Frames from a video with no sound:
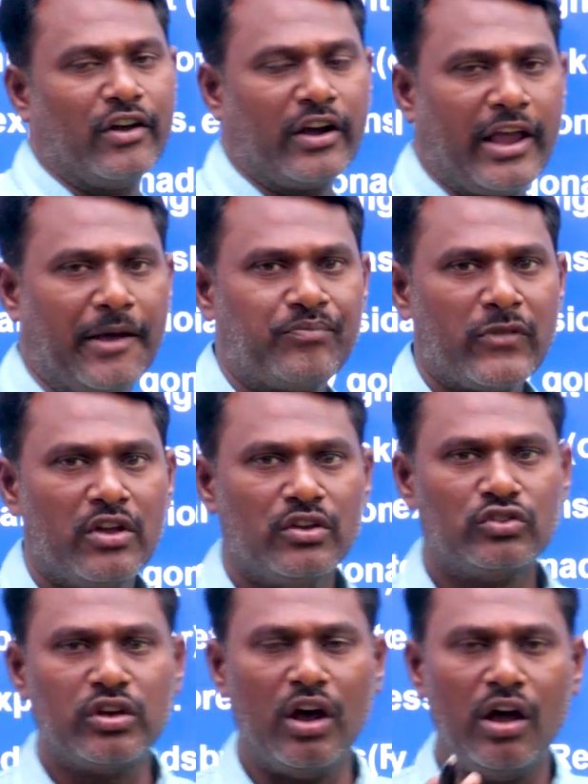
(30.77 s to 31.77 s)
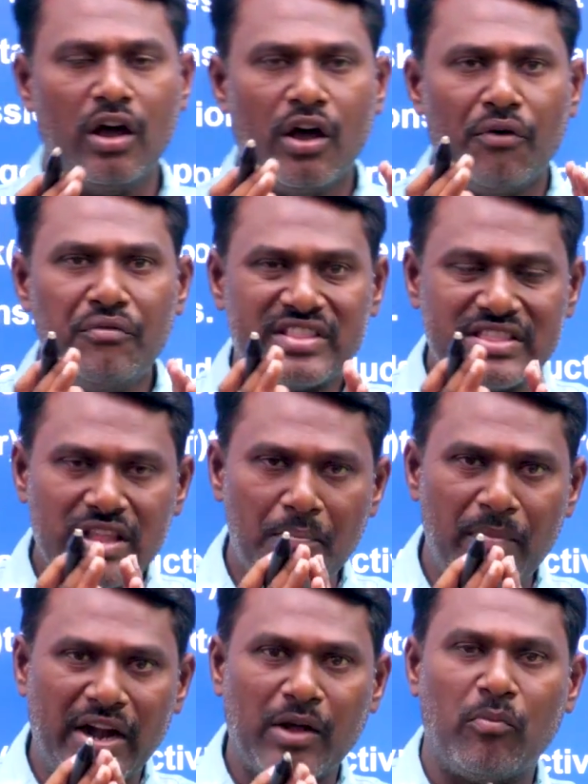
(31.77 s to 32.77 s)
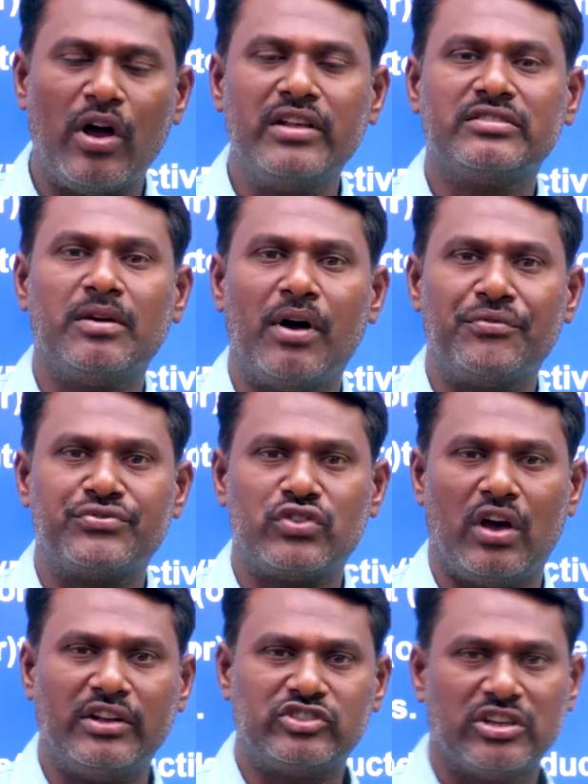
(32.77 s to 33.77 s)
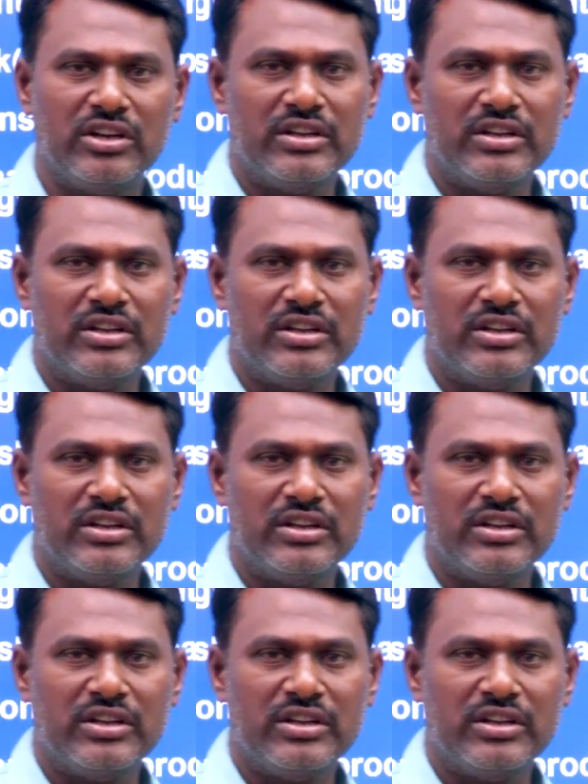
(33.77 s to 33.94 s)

Okay, so within the metabolism of starch,